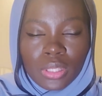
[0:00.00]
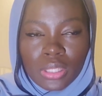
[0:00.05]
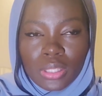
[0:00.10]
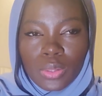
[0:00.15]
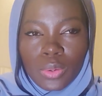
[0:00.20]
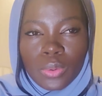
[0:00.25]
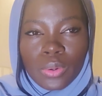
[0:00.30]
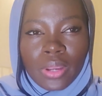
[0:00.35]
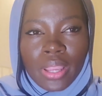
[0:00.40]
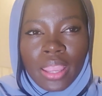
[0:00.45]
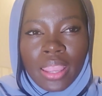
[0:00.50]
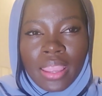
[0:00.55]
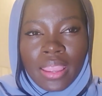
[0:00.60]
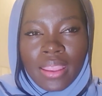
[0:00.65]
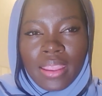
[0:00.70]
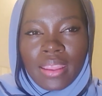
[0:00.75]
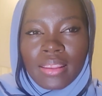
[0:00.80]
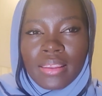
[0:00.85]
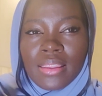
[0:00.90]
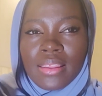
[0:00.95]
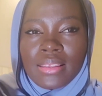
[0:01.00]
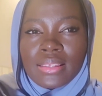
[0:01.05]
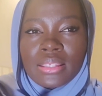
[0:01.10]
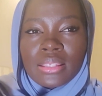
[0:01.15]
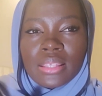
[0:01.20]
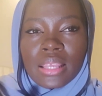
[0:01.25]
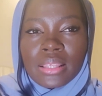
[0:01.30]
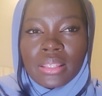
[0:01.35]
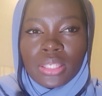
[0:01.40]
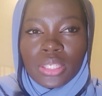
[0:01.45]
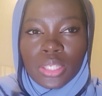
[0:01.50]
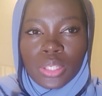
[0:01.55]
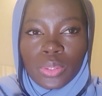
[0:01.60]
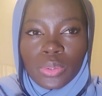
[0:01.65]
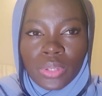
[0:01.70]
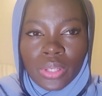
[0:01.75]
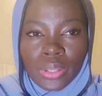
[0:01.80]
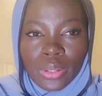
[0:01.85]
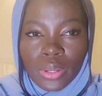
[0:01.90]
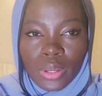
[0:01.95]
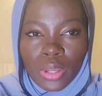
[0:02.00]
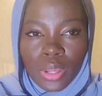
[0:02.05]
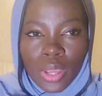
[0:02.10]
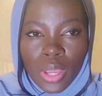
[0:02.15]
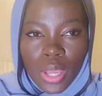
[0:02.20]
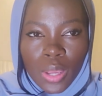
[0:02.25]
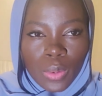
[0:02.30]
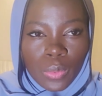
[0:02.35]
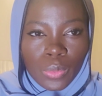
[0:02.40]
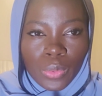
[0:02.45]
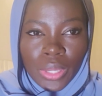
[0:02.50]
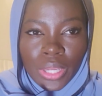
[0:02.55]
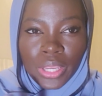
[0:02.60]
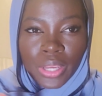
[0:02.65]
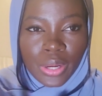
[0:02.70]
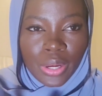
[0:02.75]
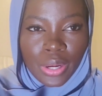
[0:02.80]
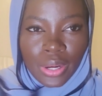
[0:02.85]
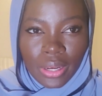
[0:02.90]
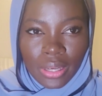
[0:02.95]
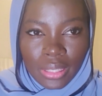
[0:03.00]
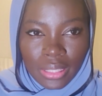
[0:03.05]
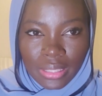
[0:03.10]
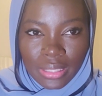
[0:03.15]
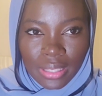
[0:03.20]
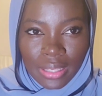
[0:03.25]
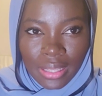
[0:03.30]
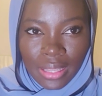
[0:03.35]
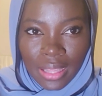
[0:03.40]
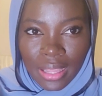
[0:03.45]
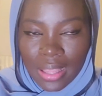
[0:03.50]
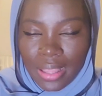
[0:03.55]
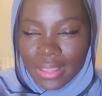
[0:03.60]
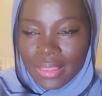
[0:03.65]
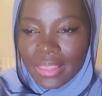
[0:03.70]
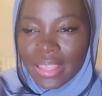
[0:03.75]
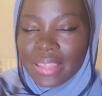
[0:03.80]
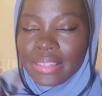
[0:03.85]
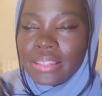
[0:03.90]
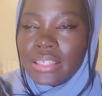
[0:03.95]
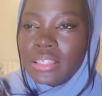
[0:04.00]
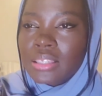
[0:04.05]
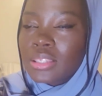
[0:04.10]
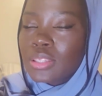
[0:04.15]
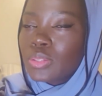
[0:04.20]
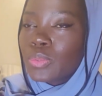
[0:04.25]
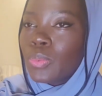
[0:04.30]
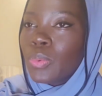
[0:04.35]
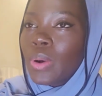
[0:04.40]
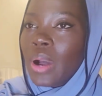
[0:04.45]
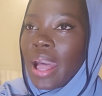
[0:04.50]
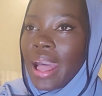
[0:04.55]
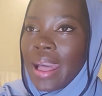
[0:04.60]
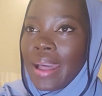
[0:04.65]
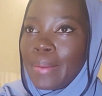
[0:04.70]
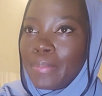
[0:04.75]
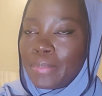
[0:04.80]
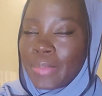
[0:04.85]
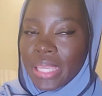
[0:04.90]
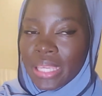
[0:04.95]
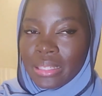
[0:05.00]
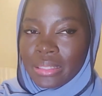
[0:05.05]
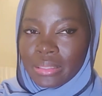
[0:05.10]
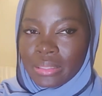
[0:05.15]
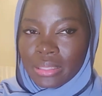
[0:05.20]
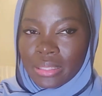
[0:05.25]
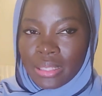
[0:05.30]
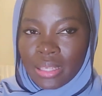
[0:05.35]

So in this century, we heard that this is what happened.